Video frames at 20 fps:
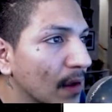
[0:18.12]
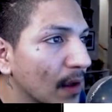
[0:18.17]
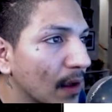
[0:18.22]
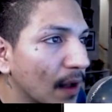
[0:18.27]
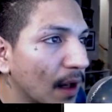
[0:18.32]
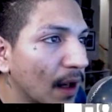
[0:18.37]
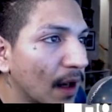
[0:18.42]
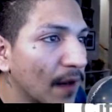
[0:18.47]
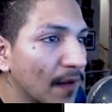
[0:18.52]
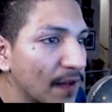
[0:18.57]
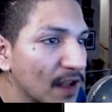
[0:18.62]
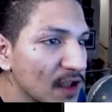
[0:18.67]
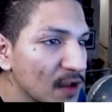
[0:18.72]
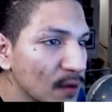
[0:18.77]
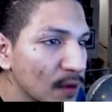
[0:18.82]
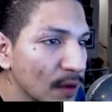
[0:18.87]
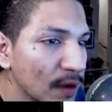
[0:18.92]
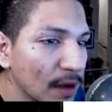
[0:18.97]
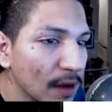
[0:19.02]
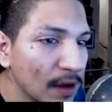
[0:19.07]
And they just
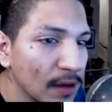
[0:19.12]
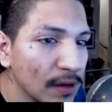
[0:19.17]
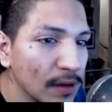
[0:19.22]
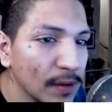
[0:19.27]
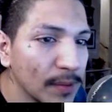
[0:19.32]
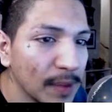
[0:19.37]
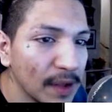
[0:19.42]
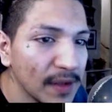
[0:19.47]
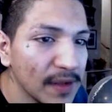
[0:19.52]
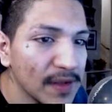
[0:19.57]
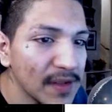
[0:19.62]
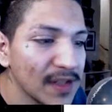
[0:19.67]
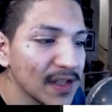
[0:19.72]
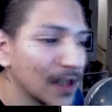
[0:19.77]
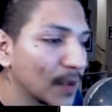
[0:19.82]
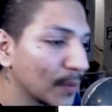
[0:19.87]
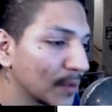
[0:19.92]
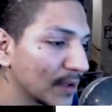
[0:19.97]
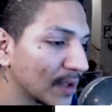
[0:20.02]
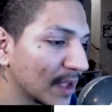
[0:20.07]
wrote an article about this a
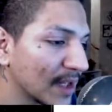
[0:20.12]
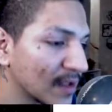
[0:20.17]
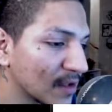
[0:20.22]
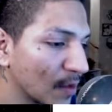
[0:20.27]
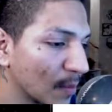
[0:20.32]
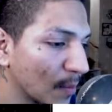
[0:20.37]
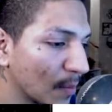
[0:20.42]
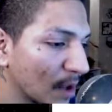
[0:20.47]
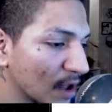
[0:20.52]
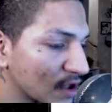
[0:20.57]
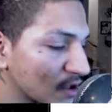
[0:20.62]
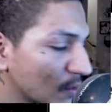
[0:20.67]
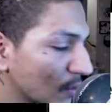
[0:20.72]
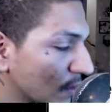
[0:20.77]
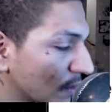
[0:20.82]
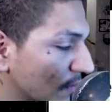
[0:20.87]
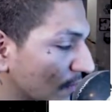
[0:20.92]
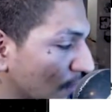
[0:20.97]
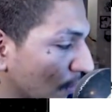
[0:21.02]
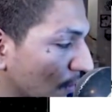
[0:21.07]
couple of days ago, March
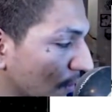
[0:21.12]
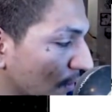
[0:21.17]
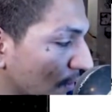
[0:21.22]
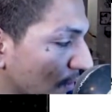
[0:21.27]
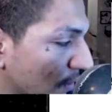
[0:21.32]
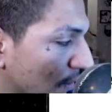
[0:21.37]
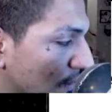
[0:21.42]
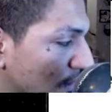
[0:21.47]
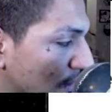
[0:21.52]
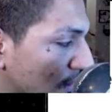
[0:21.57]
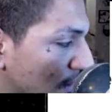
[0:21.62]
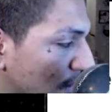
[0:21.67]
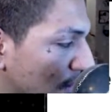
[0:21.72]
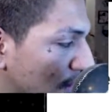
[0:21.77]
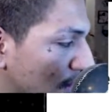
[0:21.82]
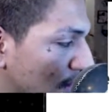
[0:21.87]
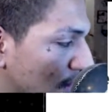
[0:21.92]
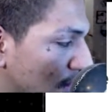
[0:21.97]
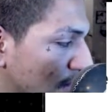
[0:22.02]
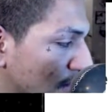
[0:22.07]
24th.
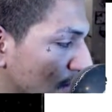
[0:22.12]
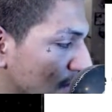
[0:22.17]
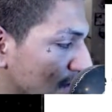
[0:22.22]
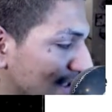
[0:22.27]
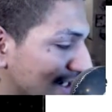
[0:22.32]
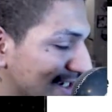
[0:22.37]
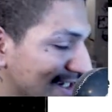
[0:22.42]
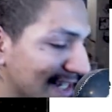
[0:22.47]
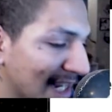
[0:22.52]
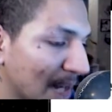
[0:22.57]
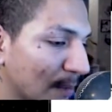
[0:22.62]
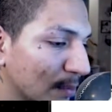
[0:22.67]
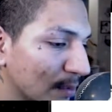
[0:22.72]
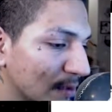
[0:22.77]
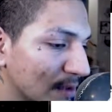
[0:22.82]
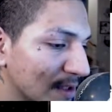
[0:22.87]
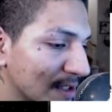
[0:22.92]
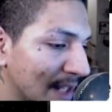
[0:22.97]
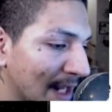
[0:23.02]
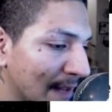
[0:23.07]
Today's
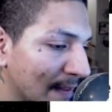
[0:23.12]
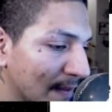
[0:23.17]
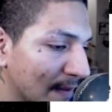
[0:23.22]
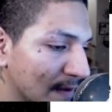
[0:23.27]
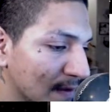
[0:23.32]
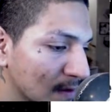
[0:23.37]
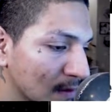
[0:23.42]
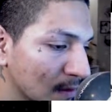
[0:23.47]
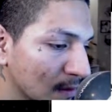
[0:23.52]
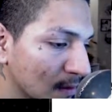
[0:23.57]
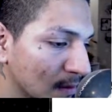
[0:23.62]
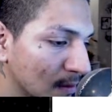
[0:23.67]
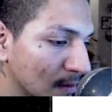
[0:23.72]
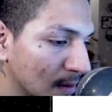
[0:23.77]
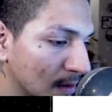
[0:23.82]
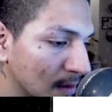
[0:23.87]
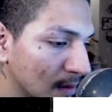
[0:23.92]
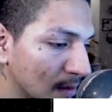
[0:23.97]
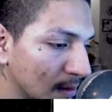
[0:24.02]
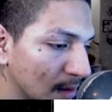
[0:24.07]
April 10th. So
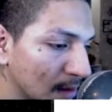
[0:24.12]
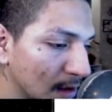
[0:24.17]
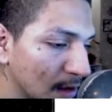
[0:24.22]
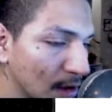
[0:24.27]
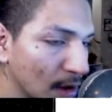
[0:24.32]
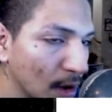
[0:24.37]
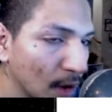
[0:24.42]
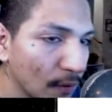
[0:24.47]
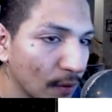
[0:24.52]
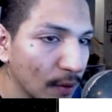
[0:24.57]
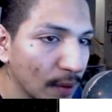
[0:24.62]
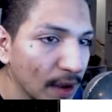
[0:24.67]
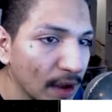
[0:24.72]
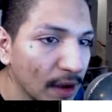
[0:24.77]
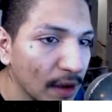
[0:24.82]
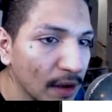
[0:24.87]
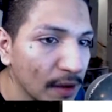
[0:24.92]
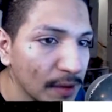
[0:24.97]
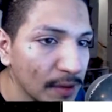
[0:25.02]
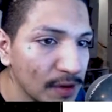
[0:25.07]
a little over a week
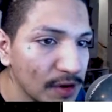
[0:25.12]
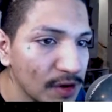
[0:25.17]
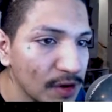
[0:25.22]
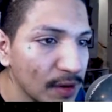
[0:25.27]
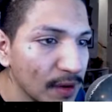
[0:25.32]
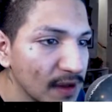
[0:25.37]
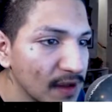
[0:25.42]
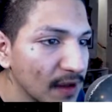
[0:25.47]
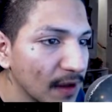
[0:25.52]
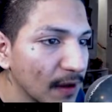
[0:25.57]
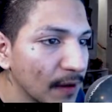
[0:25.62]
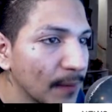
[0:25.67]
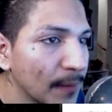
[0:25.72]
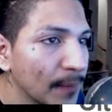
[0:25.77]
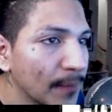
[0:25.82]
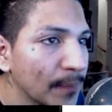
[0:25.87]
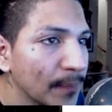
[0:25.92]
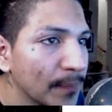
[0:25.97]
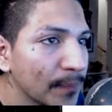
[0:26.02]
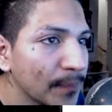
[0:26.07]
ago, almost 2 weeks ago,
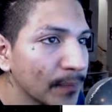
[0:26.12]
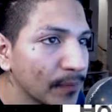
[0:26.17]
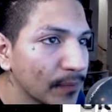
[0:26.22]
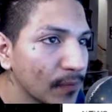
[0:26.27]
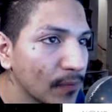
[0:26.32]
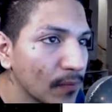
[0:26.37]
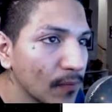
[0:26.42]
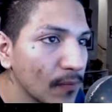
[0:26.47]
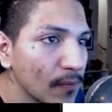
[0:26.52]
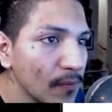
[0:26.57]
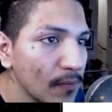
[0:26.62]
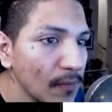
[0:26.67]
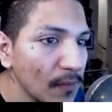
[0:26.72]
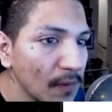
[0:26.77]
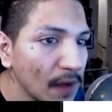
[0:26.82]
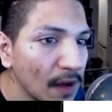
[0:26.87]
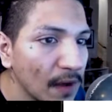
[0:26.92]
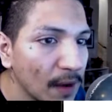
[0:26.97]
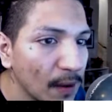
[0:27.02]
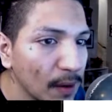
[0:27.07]

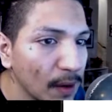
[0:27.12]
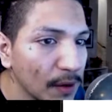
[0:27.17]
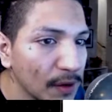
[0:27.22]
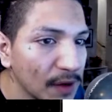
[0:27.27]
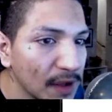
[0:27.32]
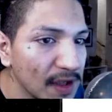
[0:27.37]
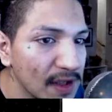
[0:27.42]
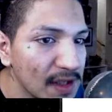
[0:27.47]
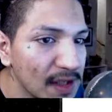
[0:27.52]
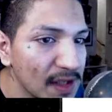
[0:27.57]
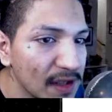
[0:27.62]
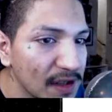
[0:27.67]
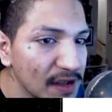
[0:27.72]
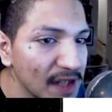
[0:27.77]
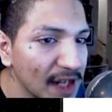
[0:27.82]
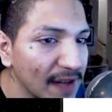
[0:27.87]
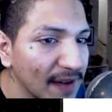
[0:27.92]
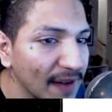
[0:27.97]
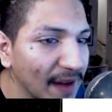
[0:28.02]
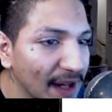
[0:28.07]
they wrote this. Here's
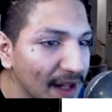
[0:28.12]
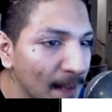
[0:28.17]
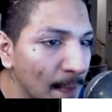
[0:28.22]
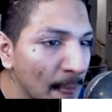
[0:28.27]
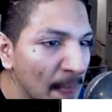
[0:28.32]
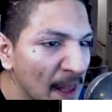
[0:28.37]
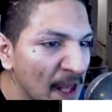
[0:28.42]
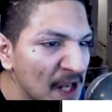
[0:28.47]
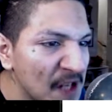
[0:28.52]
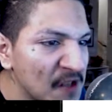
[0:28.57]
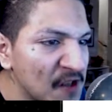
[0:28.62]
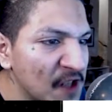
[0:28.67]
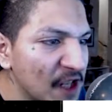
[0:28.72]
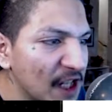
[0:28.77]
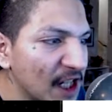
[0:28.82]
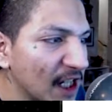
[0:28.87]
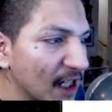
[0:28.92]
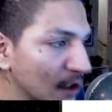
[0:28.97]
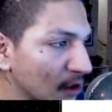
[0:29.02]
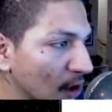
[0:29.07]
the headline.
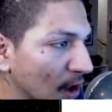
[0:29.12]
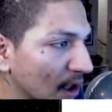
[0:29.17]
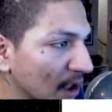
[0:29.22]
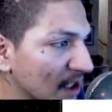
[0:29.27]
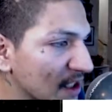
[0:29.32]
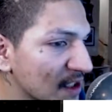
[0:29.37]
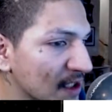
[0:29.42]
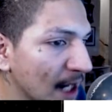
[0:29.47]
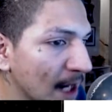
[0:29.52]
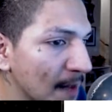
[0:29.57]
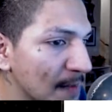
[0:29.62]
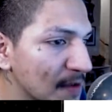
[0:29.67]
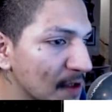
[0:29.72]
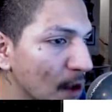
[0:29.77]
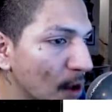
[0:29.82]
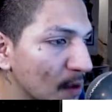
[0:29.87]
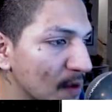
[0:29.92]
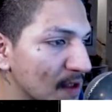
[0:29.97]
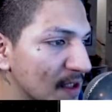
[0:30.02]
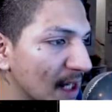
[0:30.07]
City targets Thompson
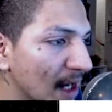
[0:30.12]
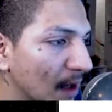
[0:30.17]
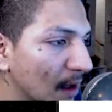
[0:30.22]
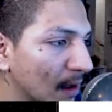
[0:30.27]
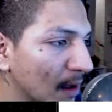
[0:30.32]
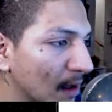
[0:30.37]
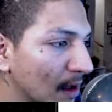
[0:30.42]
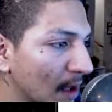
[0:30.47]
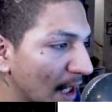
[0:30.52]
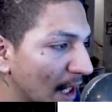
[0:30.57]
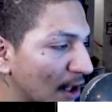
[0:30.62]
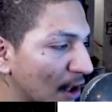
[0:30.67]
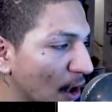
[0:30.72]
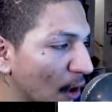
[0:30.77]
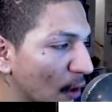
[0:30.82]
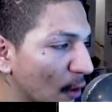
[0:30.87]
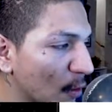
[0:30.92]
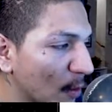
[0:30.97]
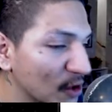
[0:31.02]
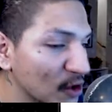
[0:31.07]
Hotel and
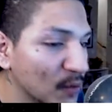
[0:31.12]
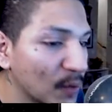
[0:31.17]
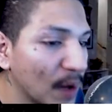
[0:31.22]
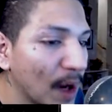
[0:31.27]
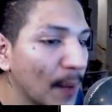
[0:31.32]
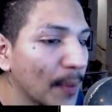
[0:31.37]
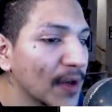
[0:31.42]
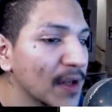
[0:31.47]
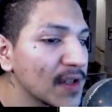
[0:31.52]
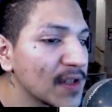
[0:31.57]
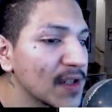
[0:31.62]
other rental properties